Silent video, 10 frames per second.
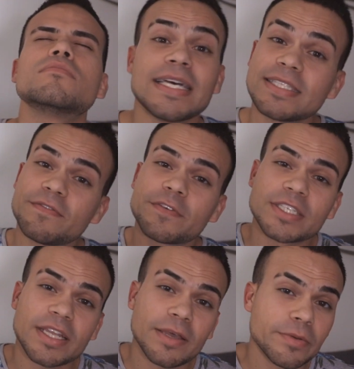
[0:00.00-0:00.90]
That's it for
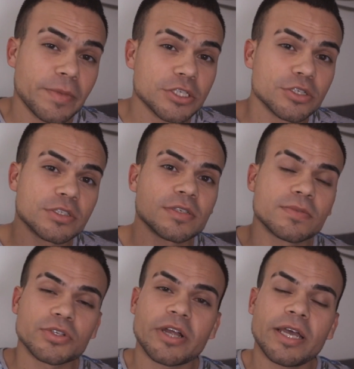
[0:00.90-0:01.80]
today, but make sure and
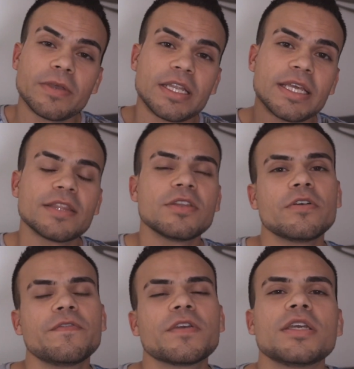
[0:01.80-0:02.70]
subscribe and hit the
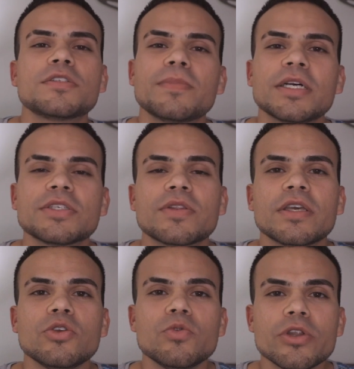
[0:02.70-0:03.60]
notification bell so
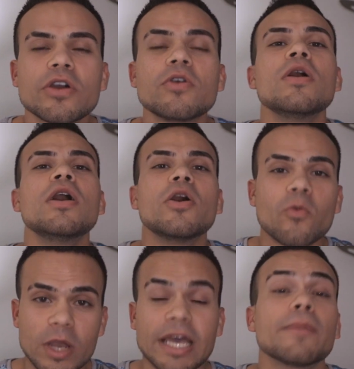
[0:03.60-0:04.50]
that you know
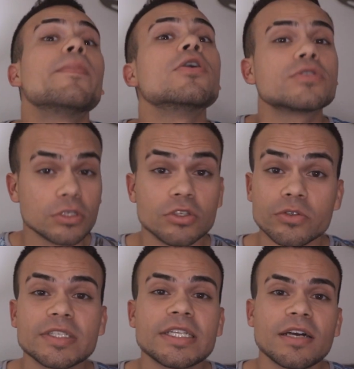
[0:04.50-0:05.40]
when I post
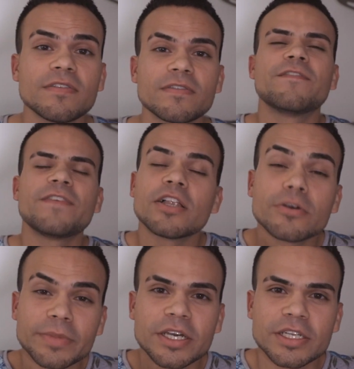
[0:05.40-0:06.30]
new stuff.
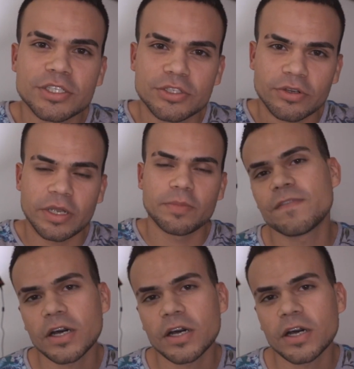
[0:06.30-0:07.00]
Follow me on Instagram.